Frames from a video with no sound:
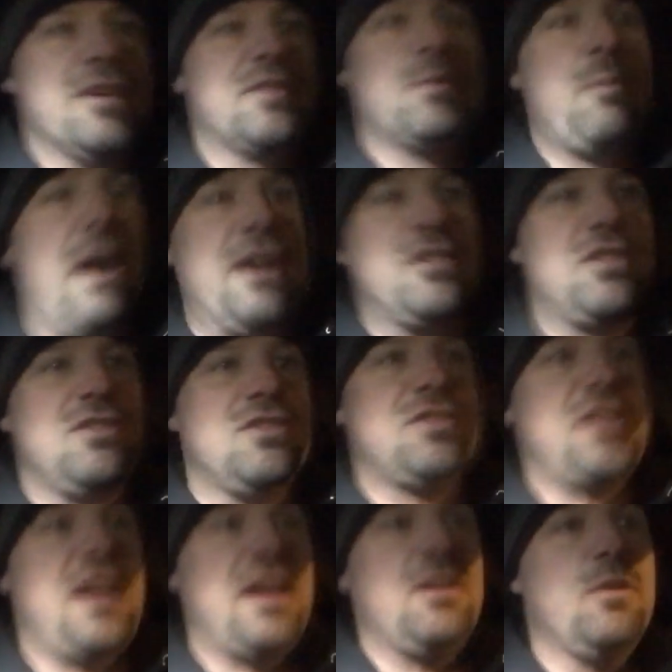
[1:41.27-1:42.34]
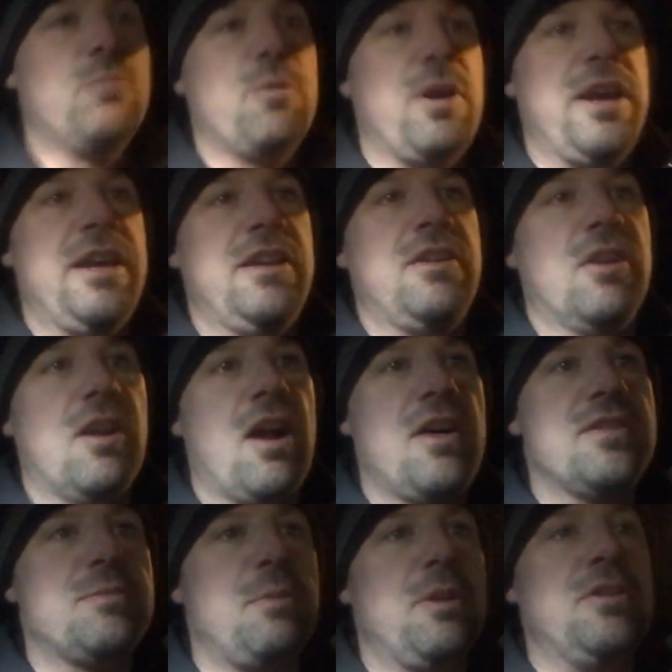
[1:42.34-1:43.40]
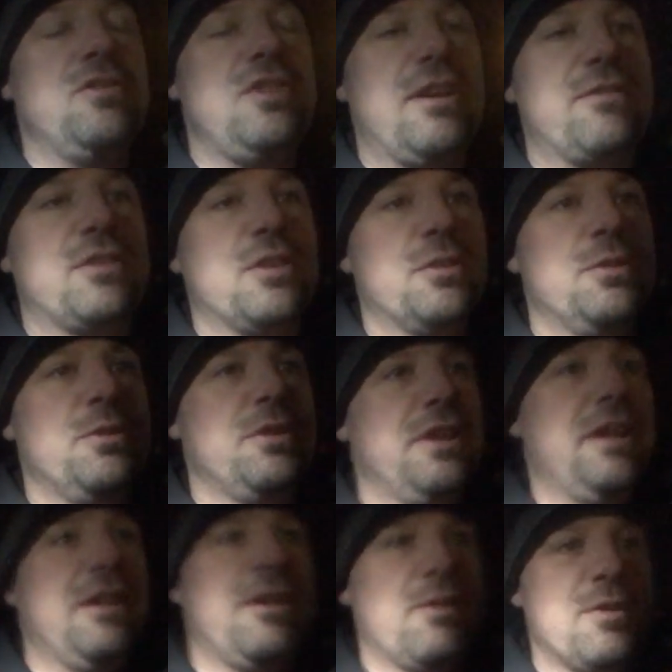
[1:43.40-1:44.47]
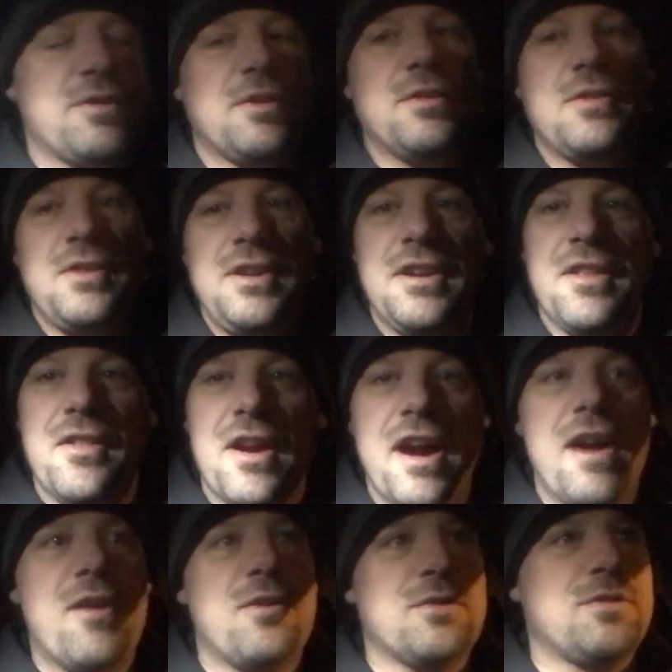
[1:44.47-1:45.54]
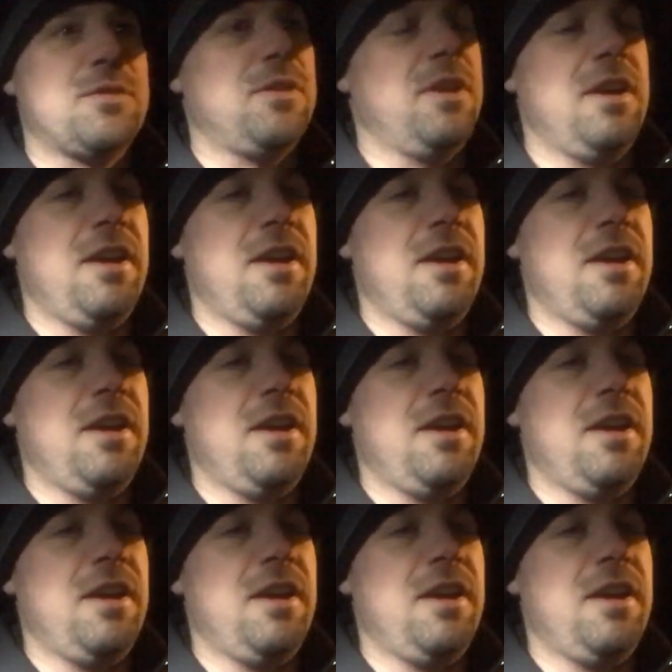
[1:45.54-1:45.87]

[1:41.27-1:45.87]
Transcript: Sebastian Stan, who played her husband, Jeff DeLuley. There was a scene in the house.